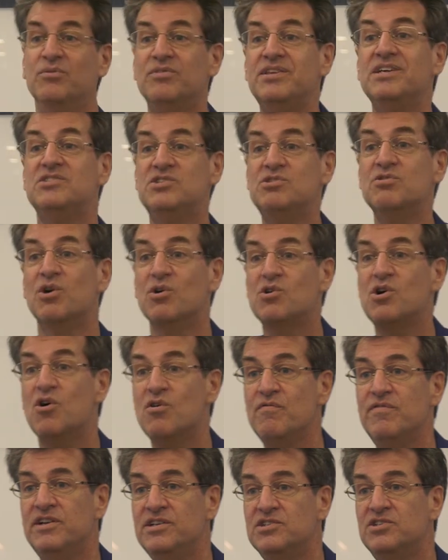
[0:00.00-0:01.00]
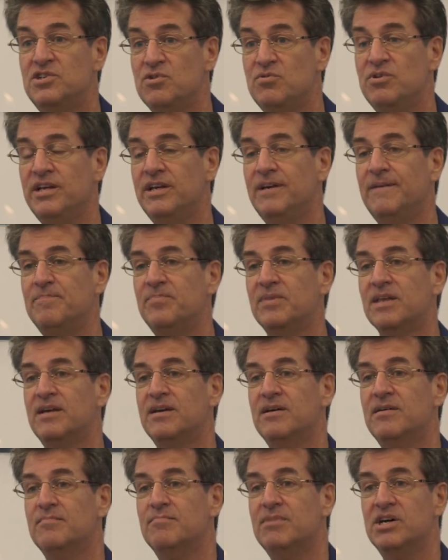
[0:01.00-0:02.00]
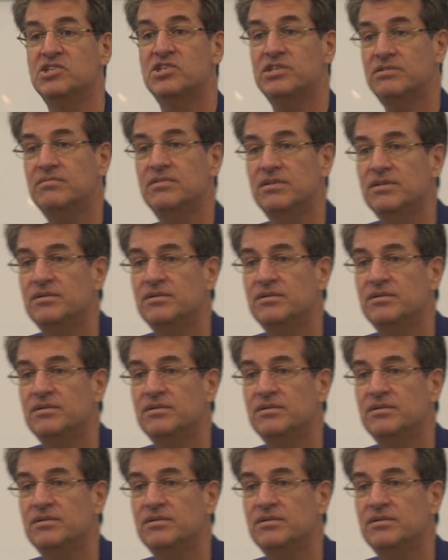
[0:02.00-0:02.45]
don't think zero COVID is doing much